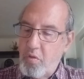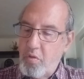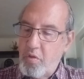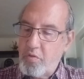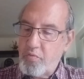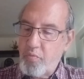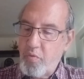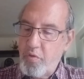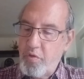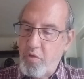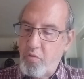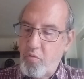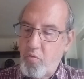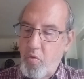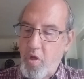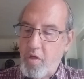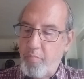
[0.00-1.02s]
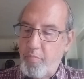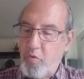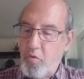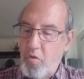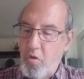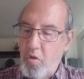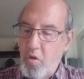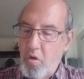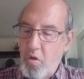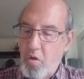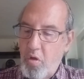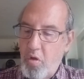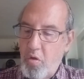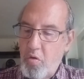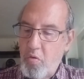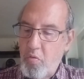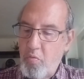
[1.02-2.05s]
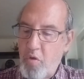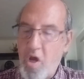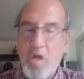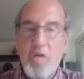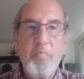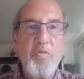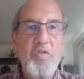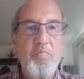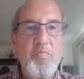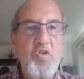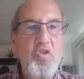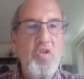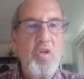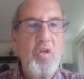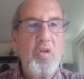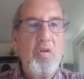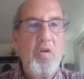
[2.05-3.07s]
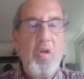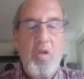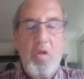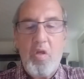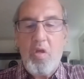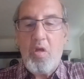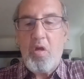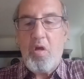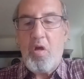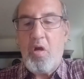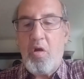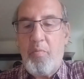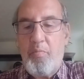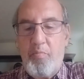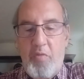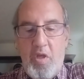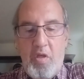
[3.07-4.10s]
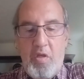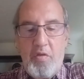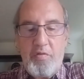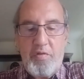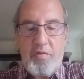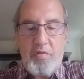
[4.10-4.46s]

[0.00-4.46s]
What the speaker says: the Incredible Hieronymus Machine is.